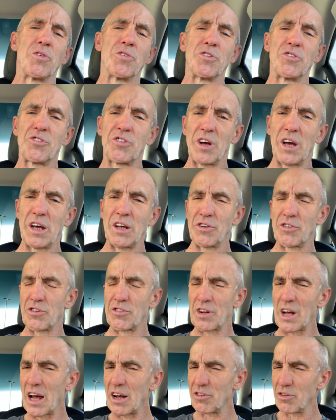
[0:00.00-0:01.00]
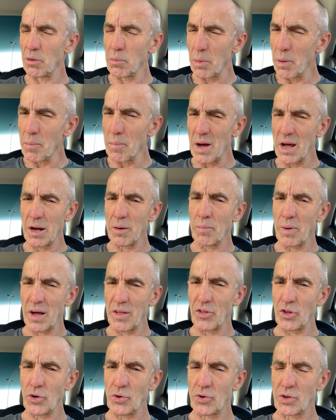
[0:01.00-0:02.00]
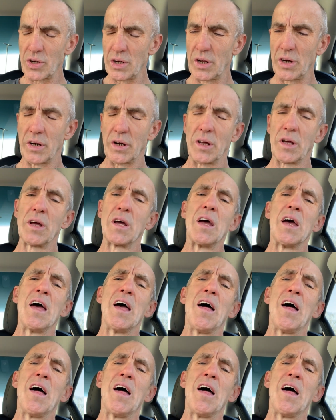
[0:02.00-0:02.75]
the change has actually been made by the utility,